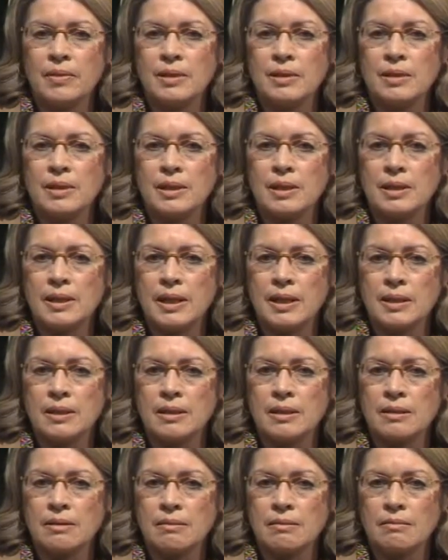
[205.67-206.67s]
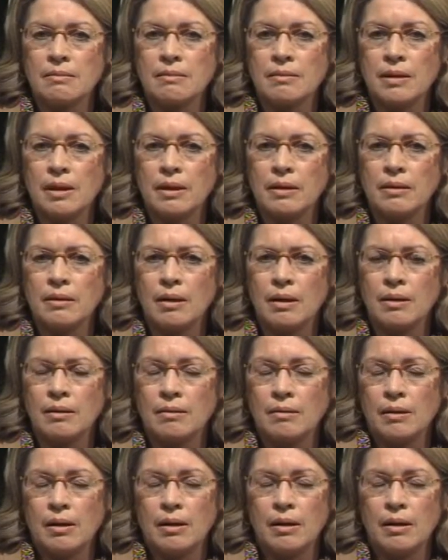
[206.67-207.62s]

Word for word: states. And